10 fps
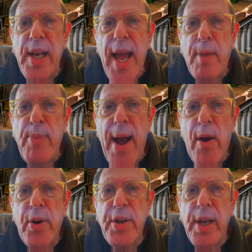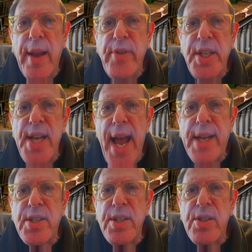lacked power to levy
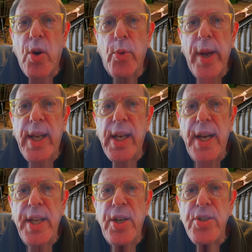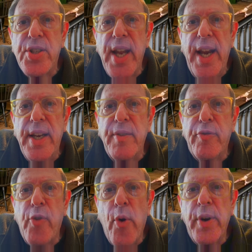taxes or regulate interstate and
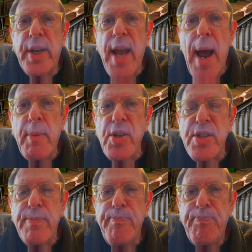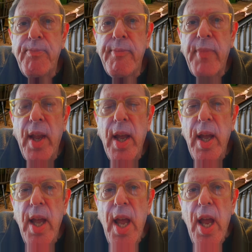foreign commerce,
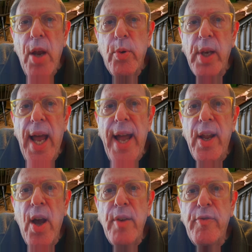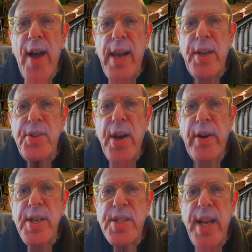relying on
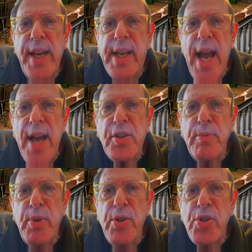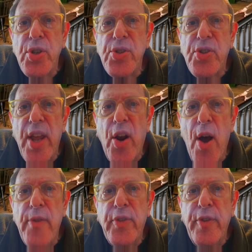voluntary state contributions that
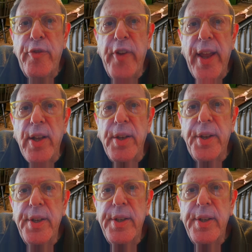often failed,